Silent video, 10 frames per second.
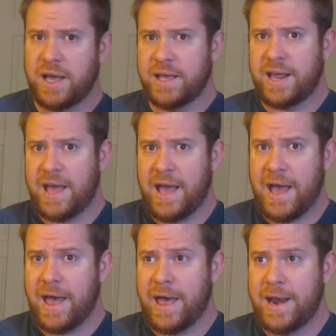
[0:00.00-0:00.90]

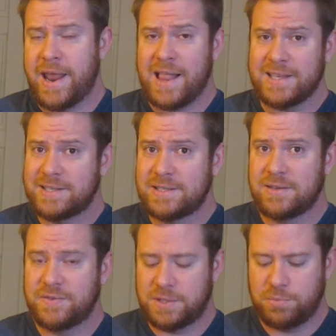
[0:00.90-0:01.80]
analysis
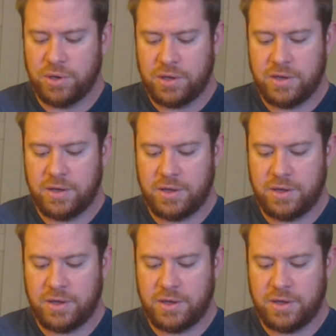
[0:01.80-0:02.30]
of this book